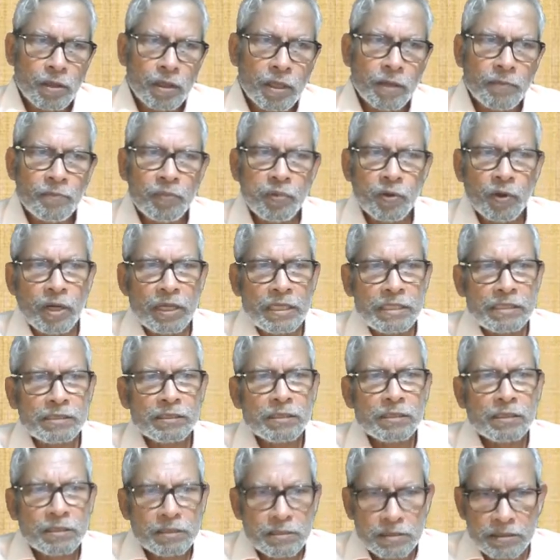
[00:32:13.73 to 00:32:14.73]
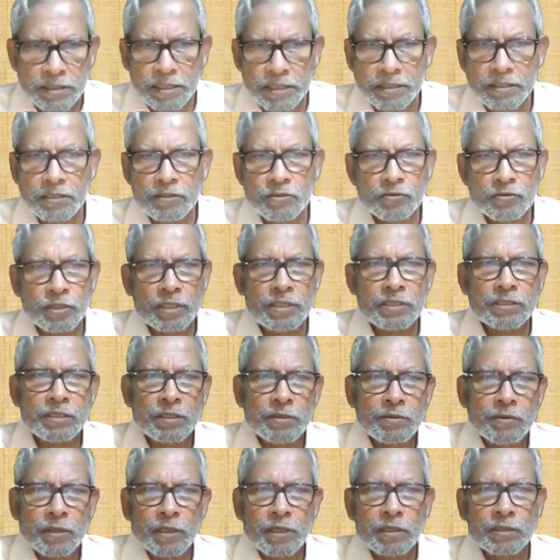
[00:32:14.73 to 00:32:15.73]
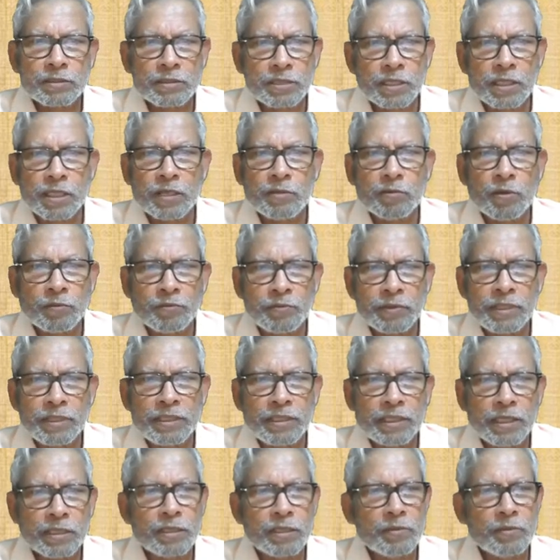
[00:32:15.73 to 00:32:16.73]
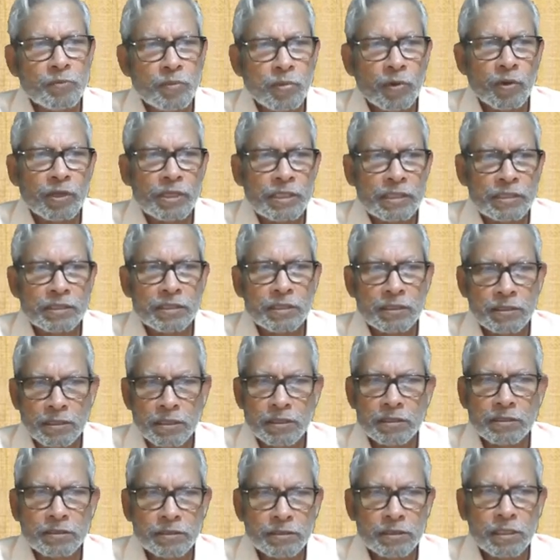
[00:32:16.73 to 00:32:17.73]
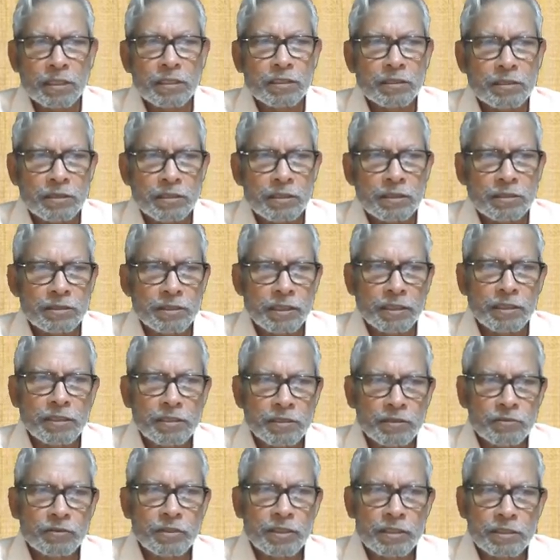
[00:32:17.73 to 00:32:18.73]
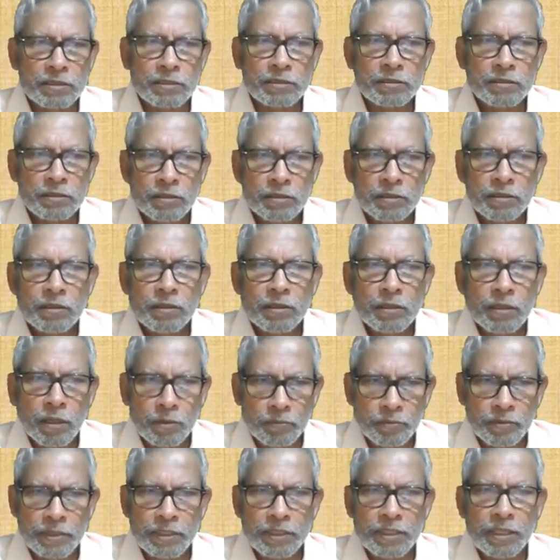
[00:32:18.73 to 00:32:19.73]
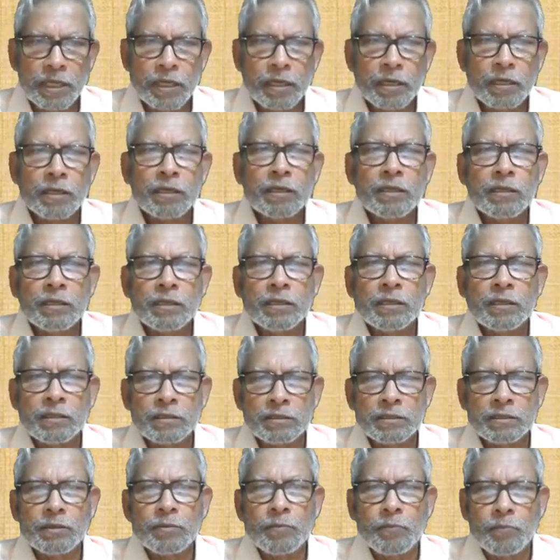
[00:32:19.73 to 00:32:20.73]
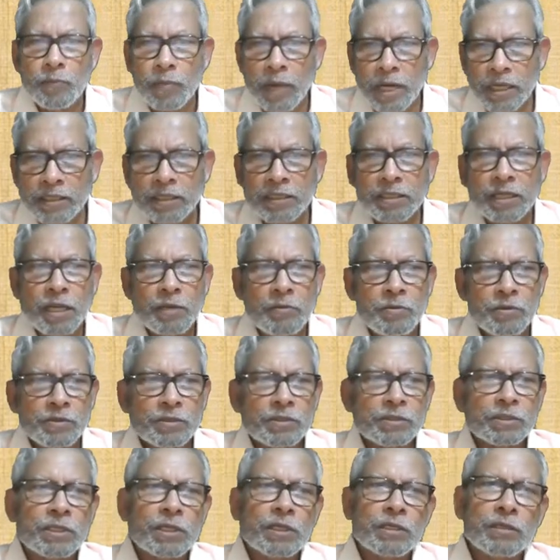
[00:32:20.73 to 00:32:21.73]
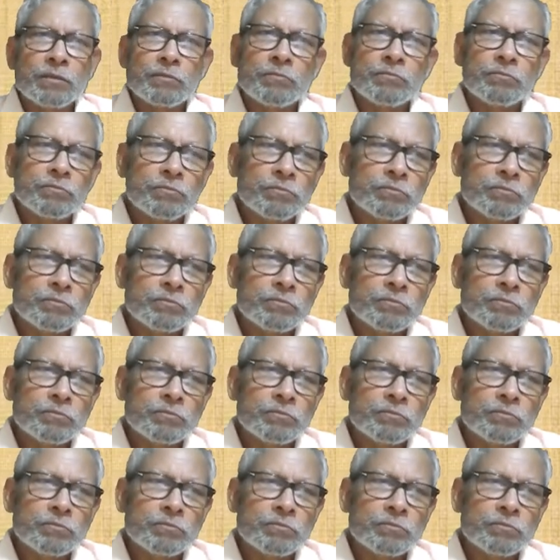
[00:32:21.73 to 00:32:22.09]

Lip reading: Employees state insurance scheme of Indian employees, that state insurance India is a multidimensional